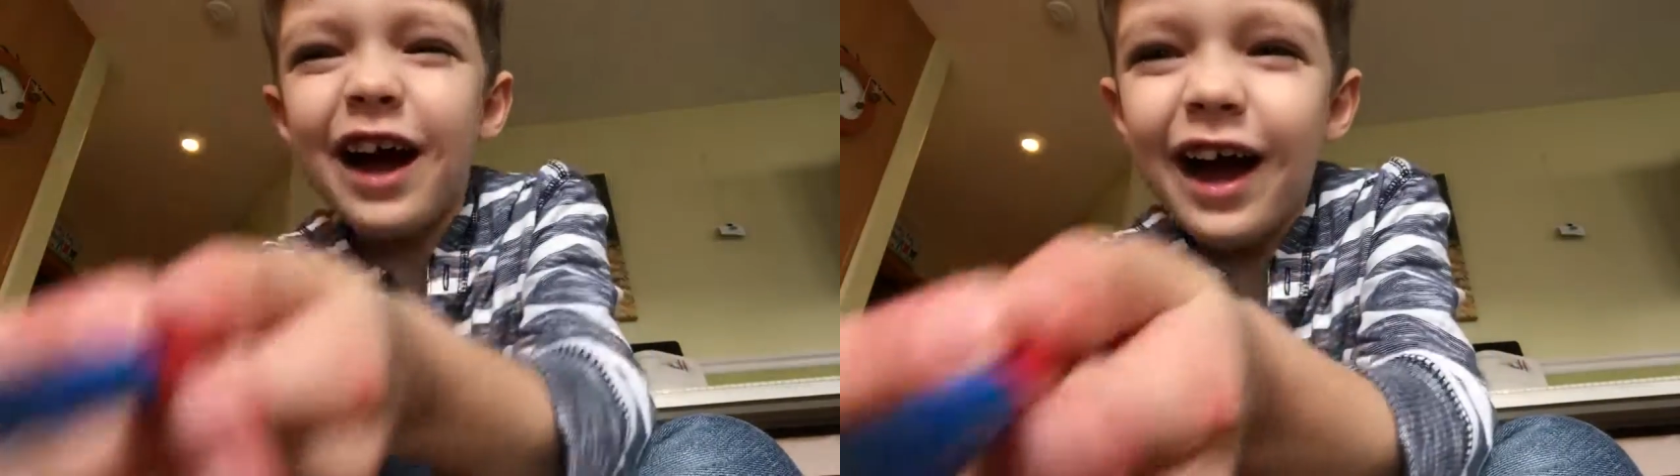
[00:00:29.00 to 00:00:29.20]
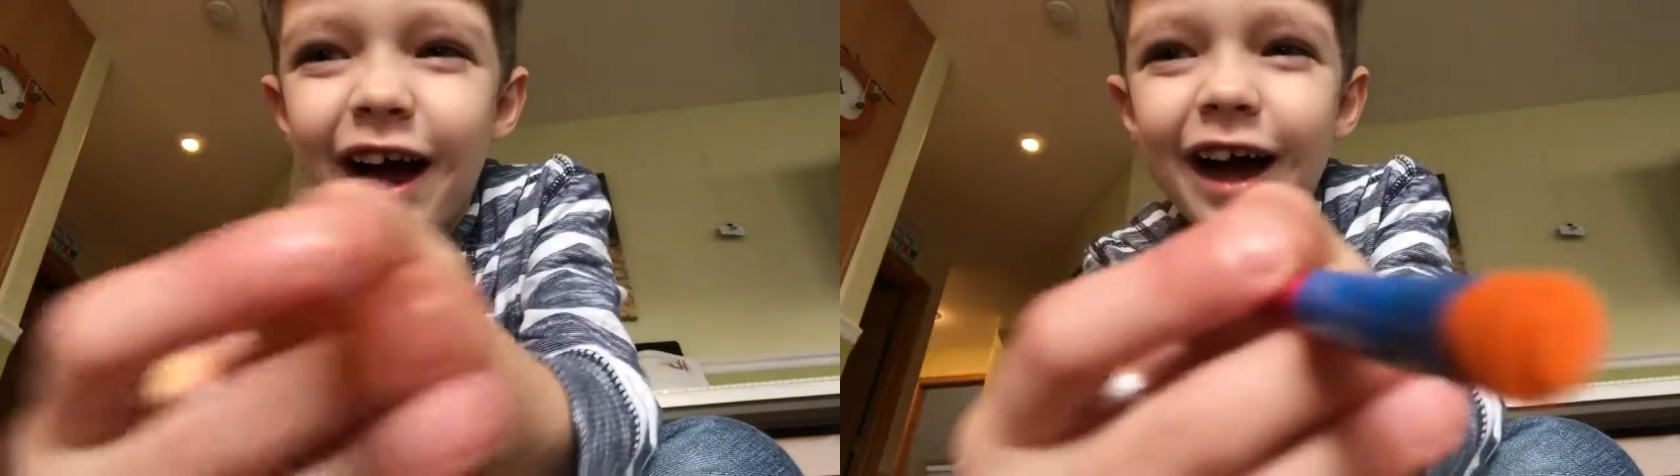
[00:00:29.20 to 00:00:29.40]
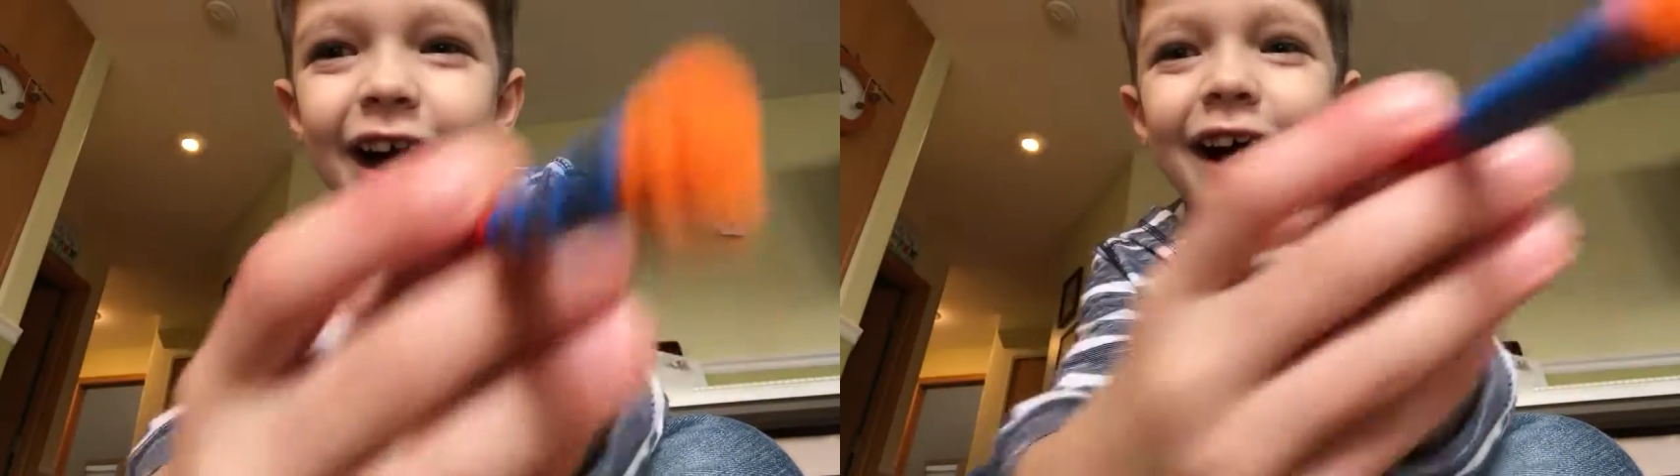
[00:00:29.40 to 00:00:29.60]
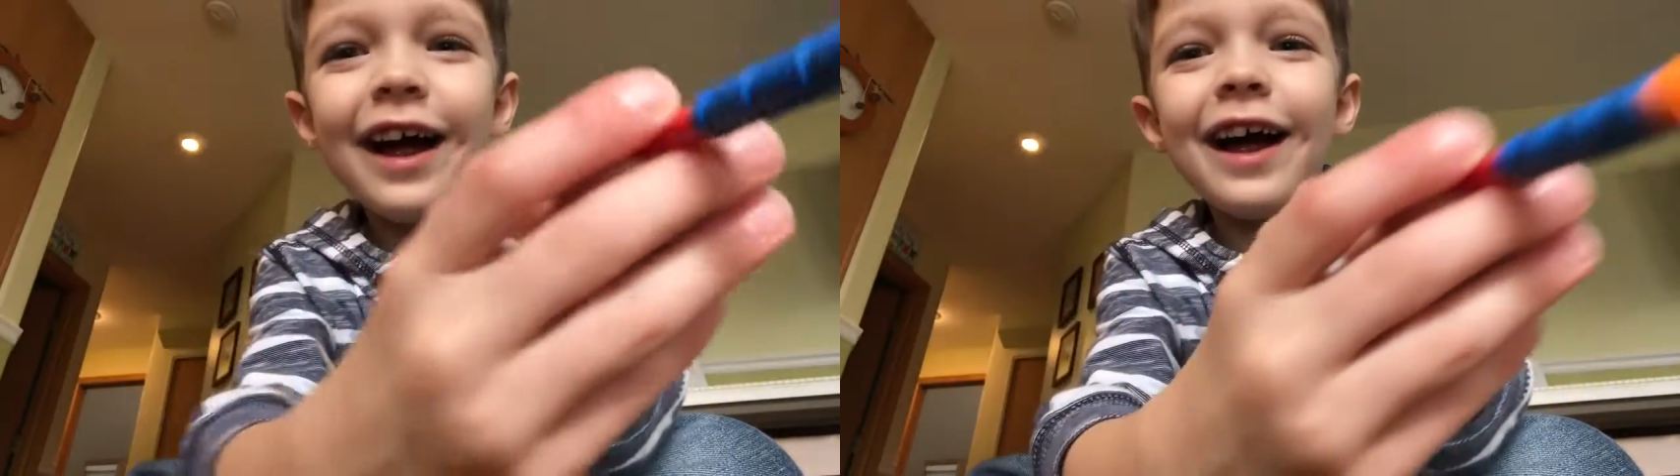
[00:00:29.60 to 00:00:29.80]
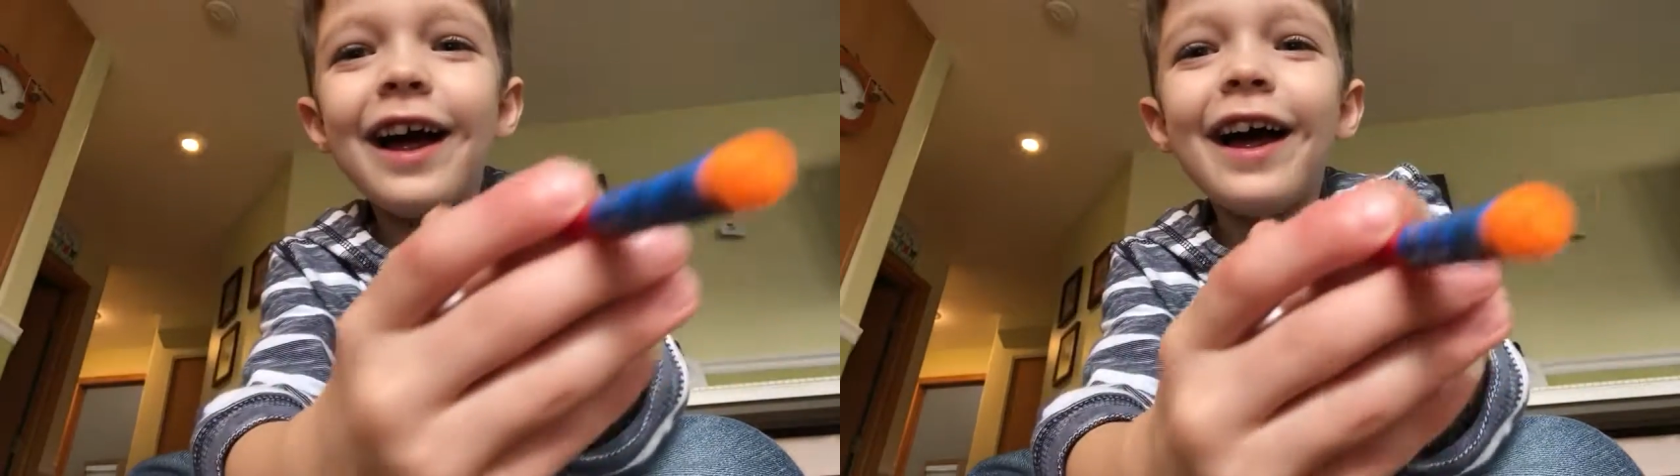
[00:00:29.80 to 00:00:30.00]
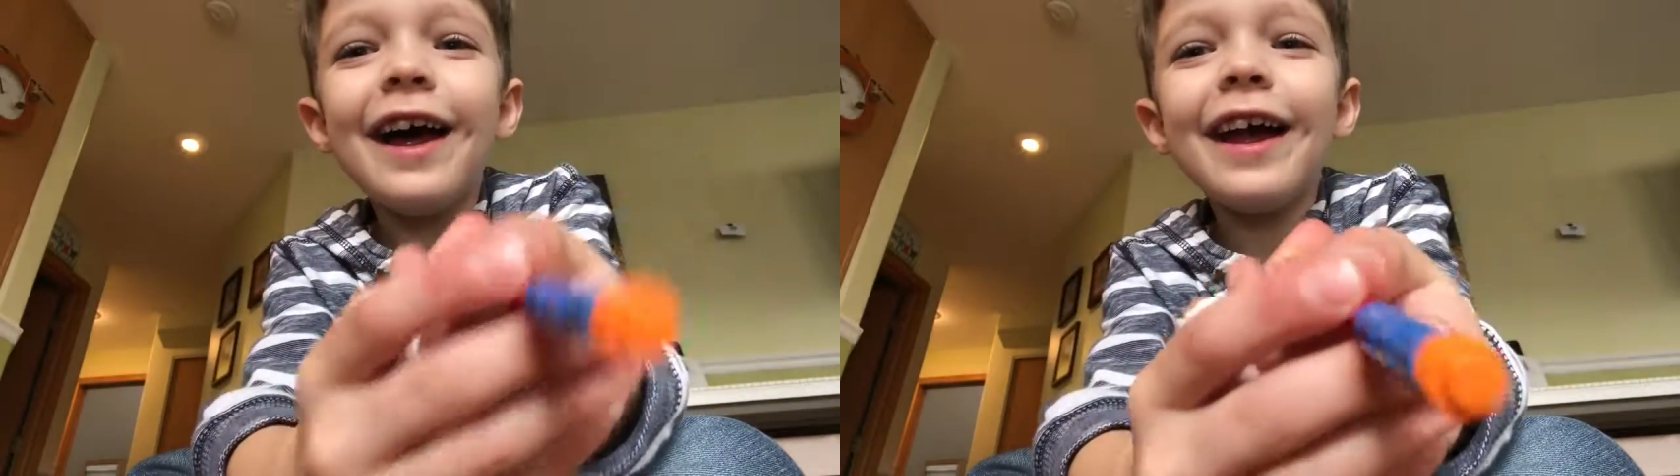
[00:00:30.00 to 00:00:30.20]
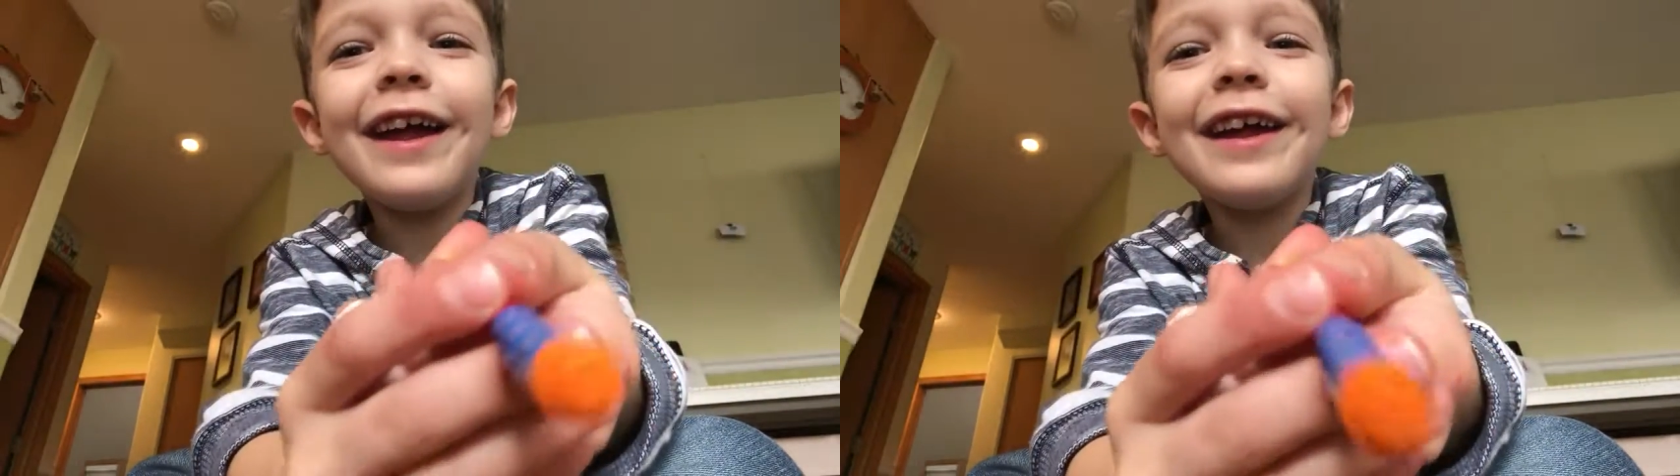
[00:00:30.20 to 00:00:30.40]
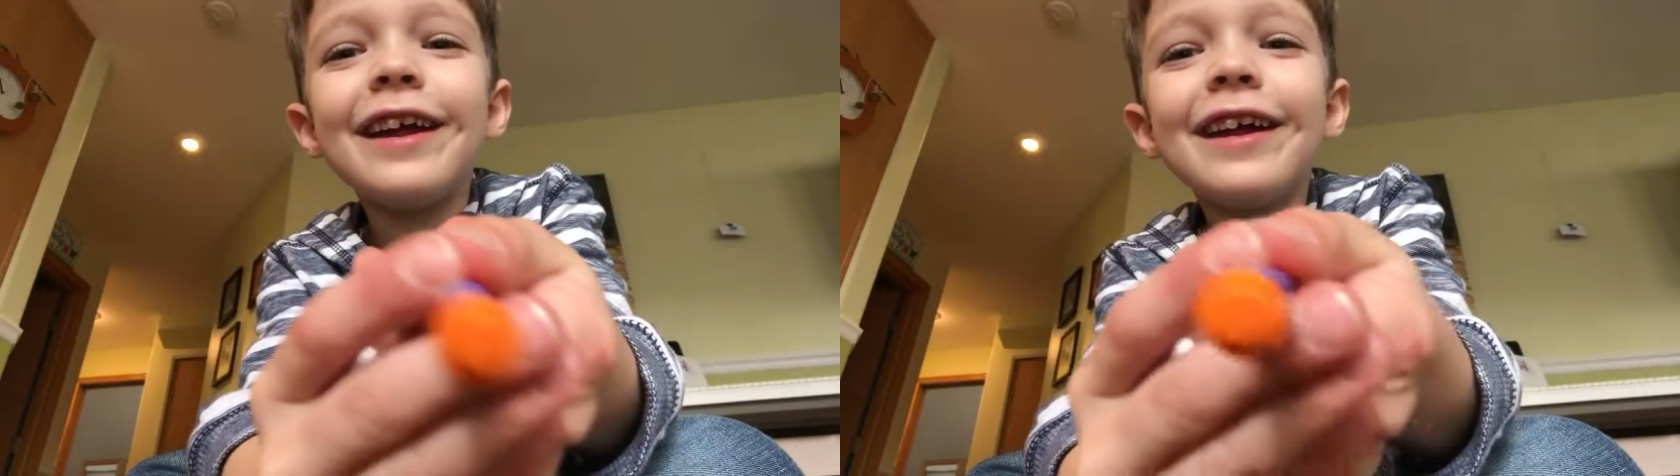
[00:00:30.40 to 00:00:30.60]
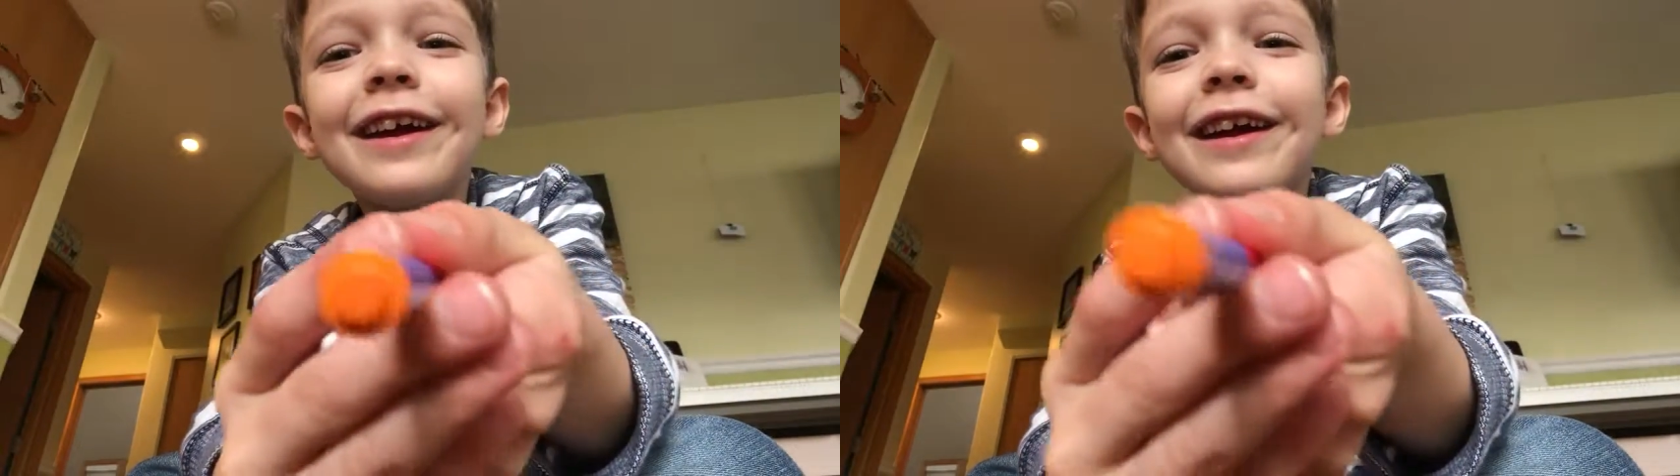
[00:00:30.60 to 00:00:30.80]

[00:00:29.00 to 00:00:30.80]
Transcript: I